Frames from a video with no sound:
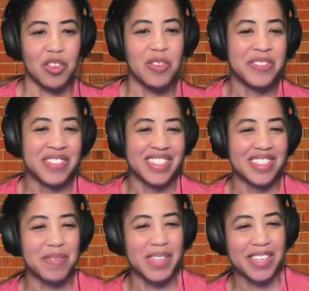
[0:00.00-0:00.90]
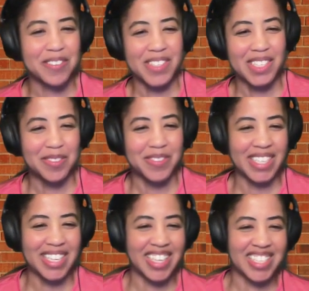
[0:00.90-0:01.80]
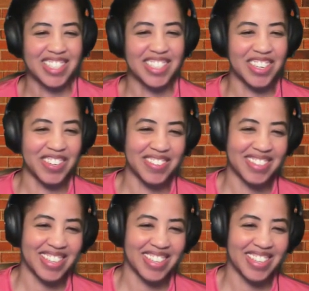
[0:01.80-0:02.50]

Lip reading: Black Phillip. That's a goat.